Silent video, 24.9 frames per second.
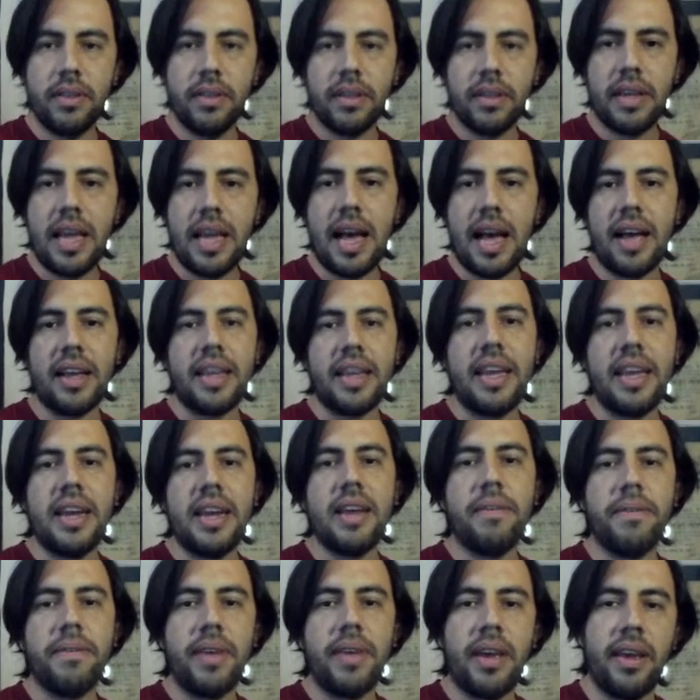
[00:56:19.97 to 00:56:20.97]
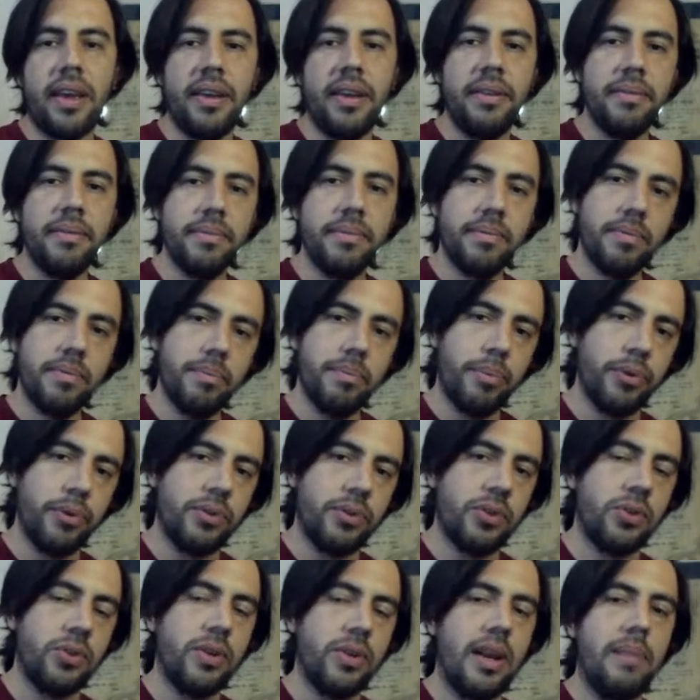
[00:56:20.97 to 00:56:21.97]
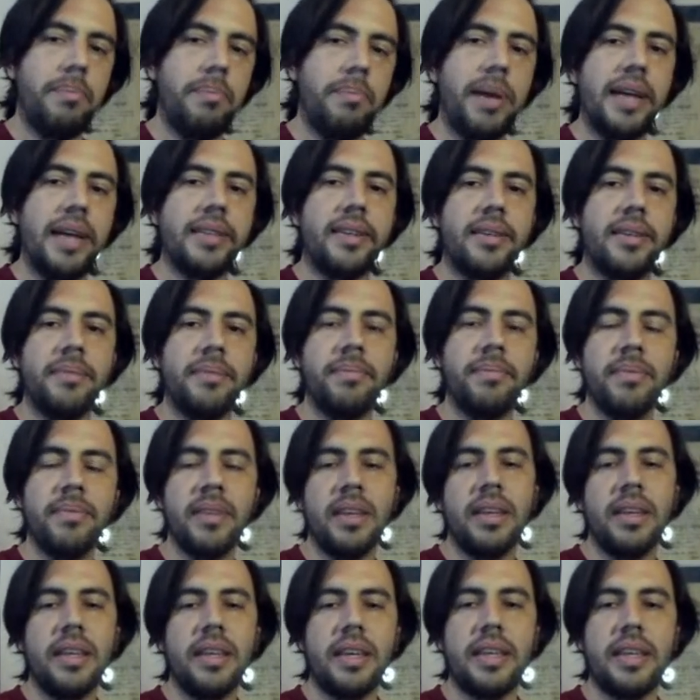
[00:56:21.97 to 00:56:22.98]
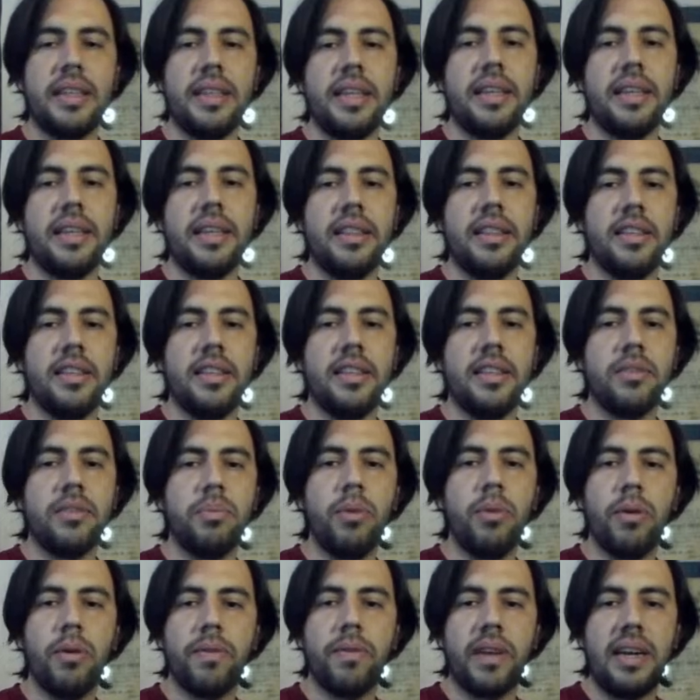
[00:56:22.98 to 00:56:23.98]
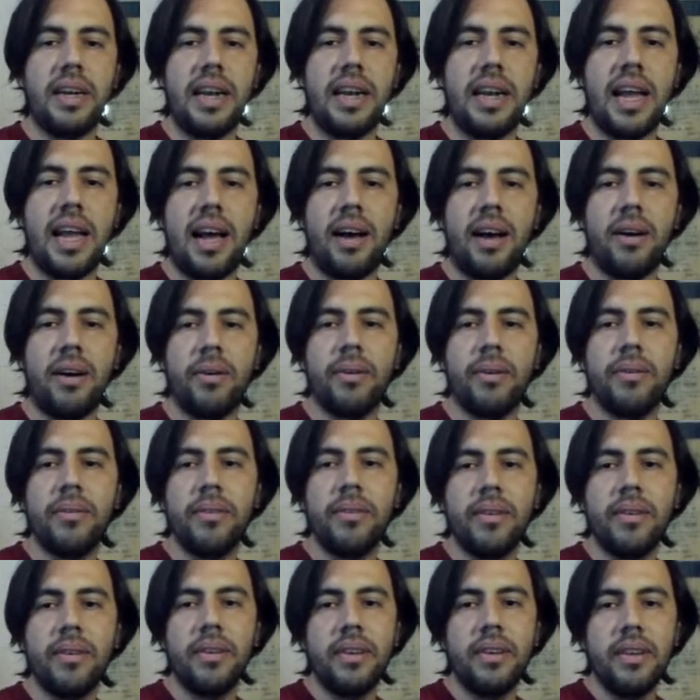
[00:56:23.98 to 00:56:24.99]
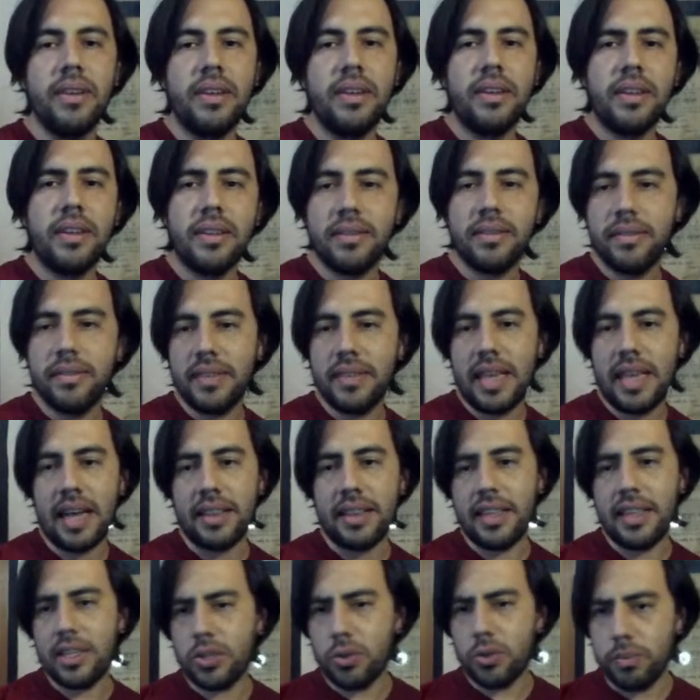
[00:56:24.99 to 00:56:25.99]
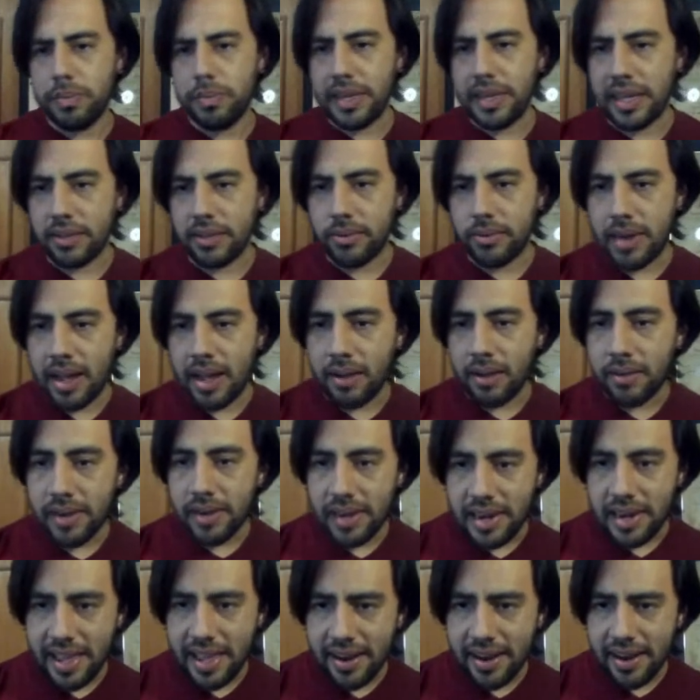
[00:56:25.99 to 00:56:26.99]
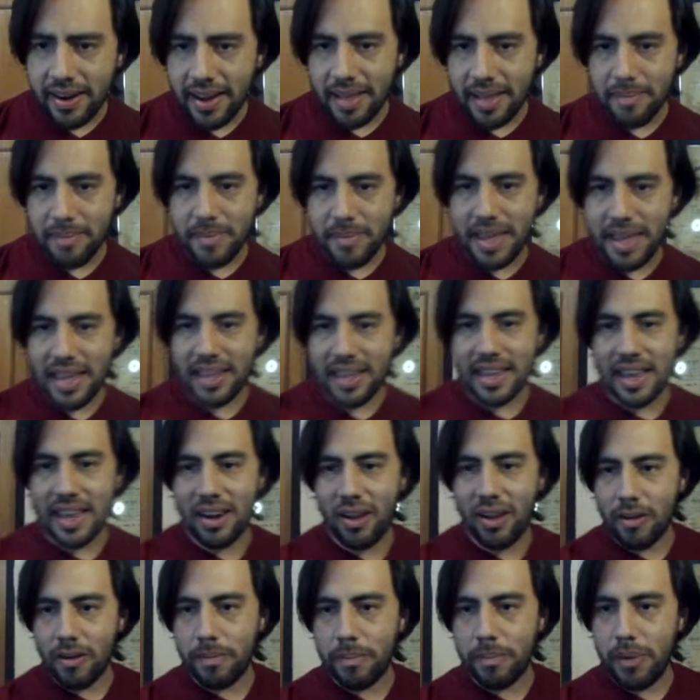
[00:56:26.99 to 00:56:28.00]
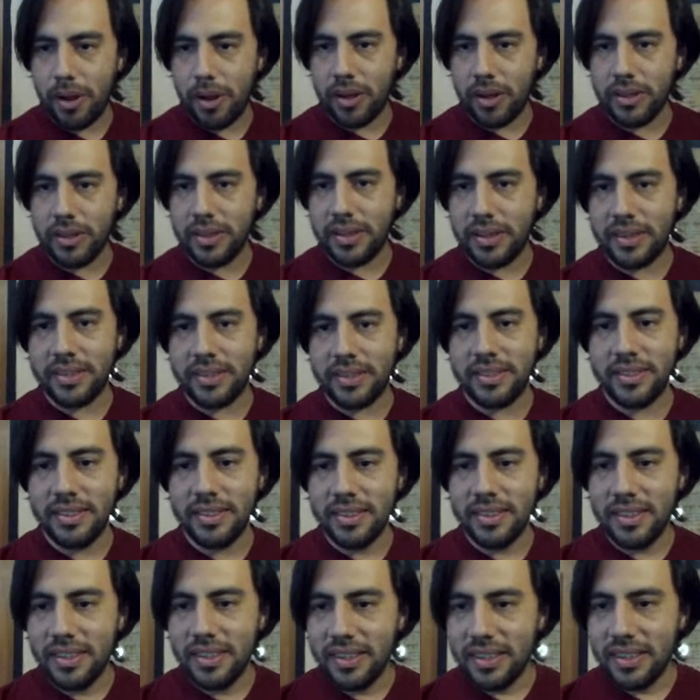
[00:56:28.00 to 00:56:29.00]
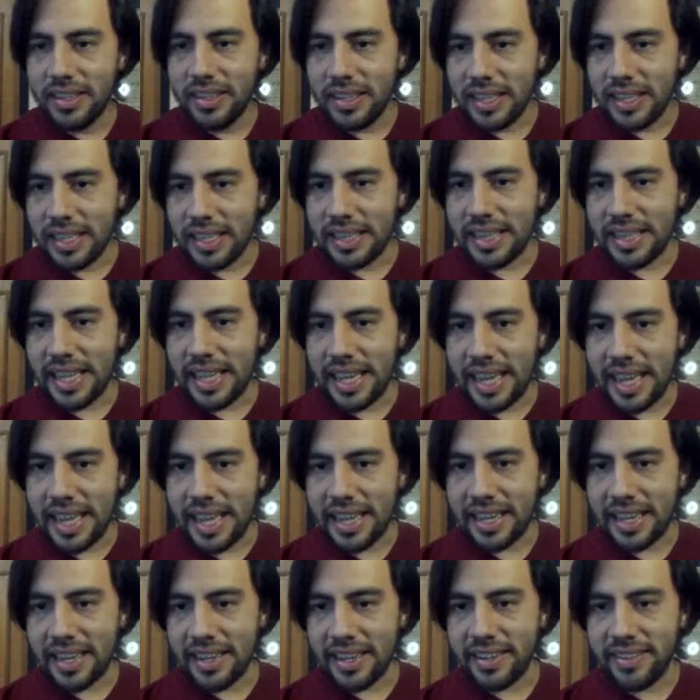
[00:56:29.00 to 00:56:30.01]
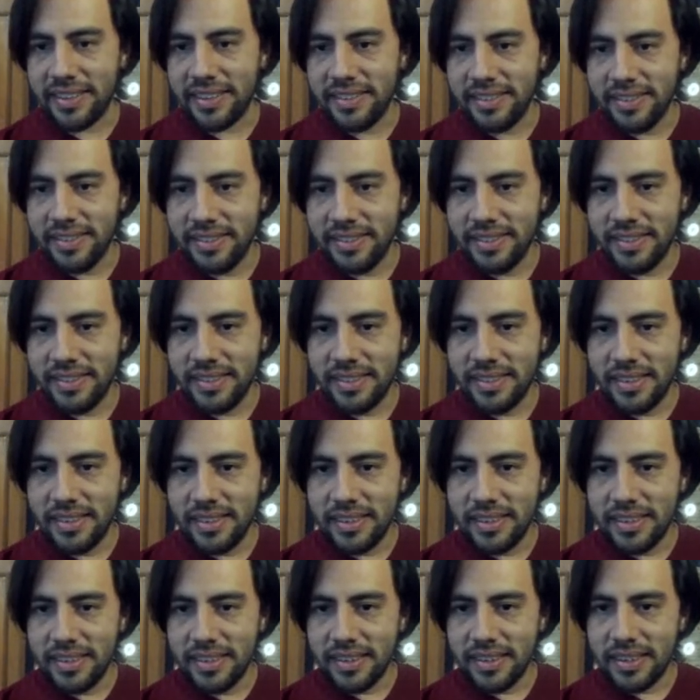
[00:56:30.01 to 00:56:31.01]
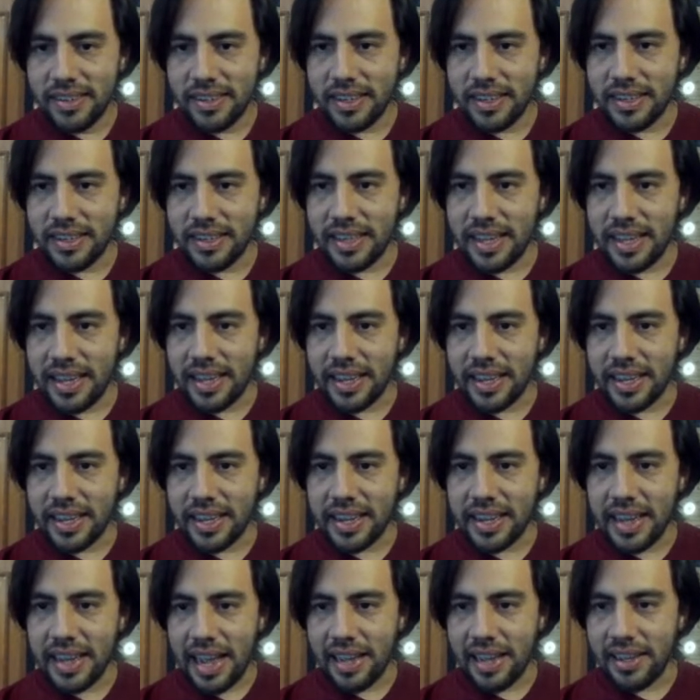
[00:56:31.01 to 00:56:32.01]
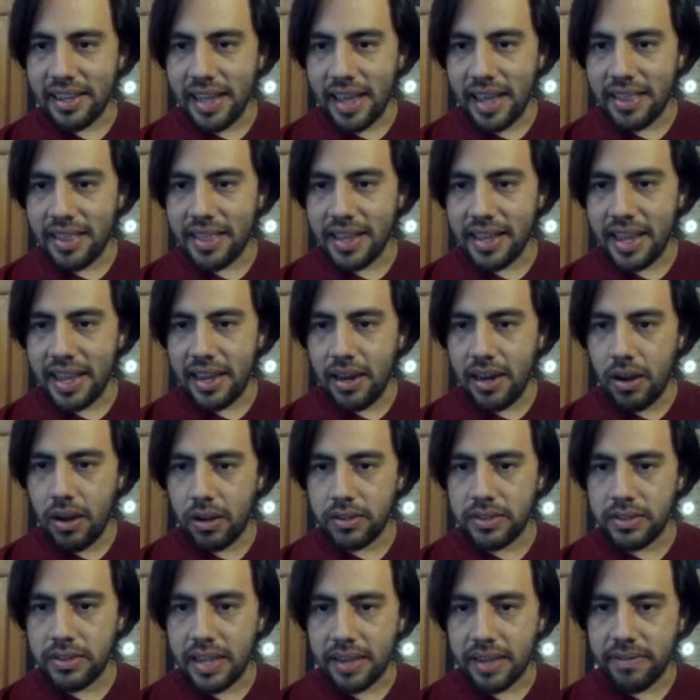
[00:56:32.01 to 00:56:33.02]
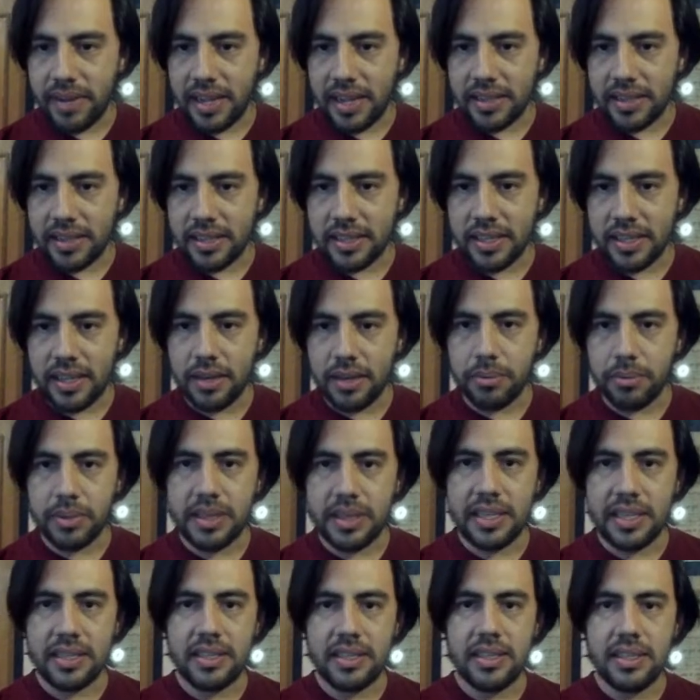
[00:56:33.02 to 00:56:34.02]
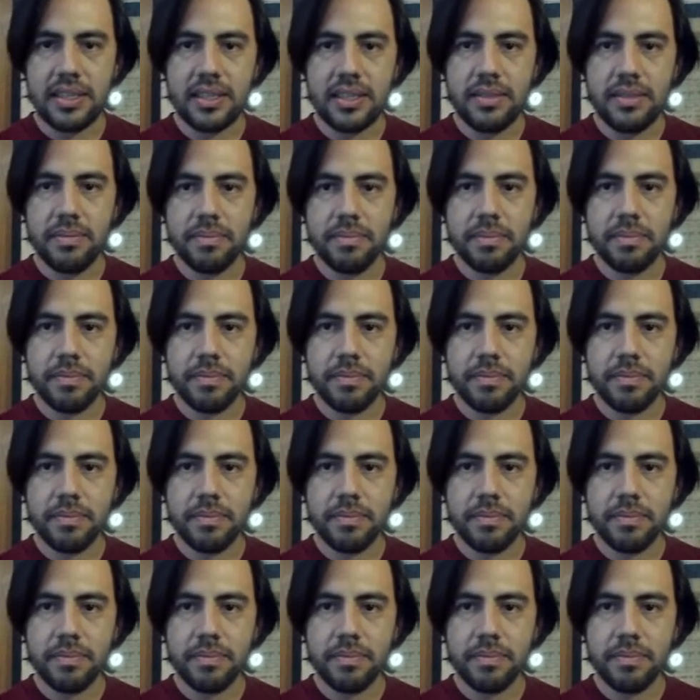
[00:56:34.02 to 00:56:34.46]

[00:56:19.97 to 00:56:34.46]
Yeah, and king f8. Positional pattern. He dig this move, and now, yeah, this should be a draw. Later I make a lot of blunders in the endgame. In the endgame, I think I lost the advantage here with this.